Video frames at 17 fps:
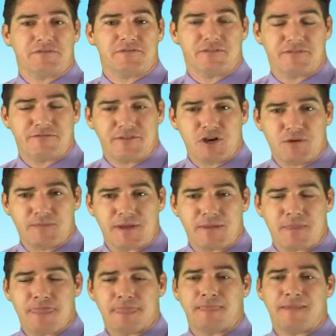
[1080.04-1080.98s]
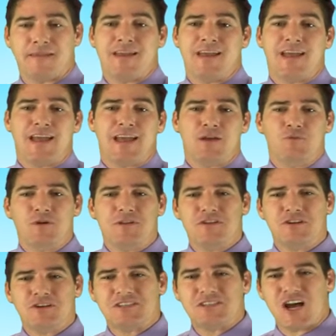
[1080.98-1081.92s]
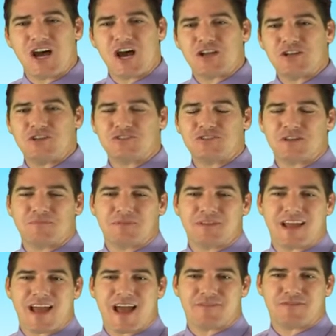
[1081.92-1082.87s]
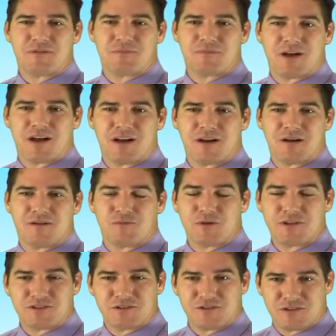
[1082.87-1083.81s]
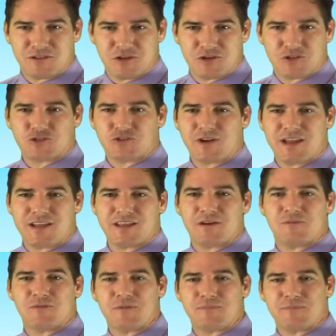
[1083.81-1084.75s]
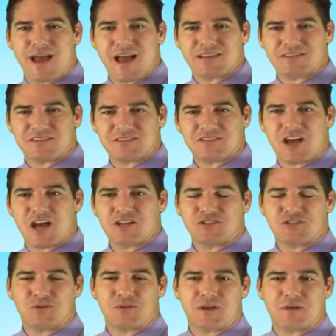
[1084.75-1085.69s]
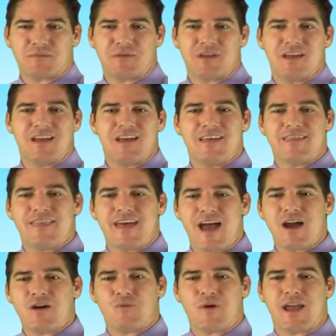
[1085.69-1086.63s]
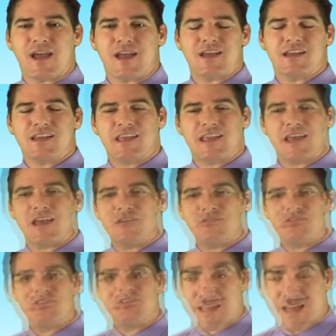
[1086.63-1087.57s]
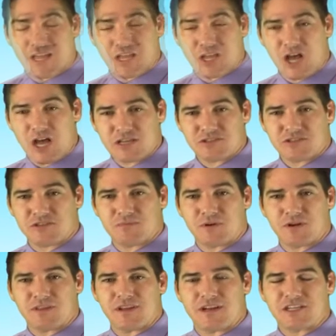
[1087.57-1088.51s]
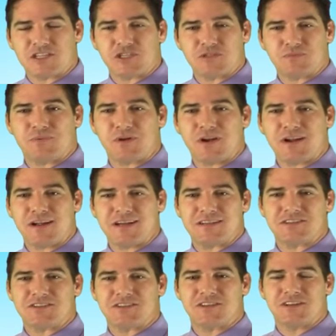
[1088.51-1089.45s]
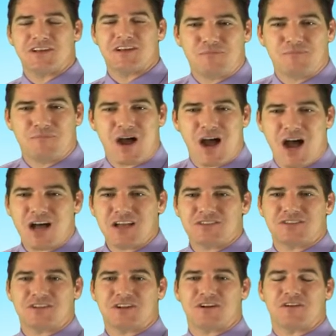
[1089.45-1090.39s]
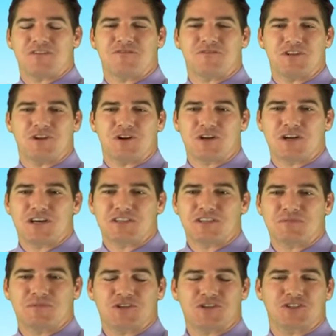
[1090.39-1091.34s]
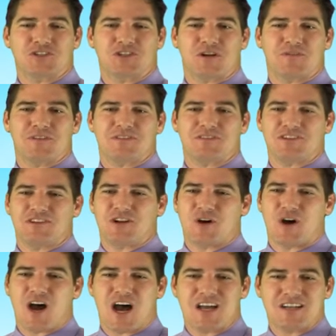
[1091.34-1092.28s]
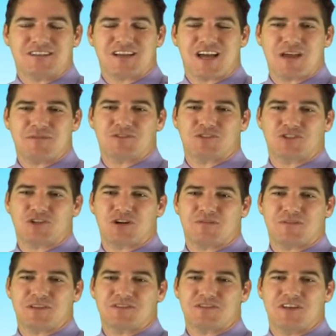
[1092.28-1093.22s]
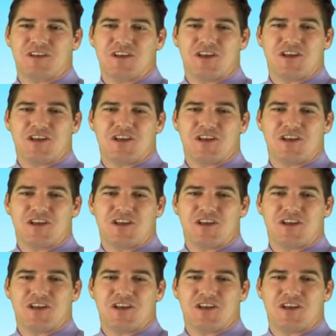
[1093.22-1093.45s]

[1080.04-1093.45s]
your fulfillment. And when they're done, you simply have them, we train them, we pass this on to them. That way it gives that customer that experienced positive, customer service, on-time service,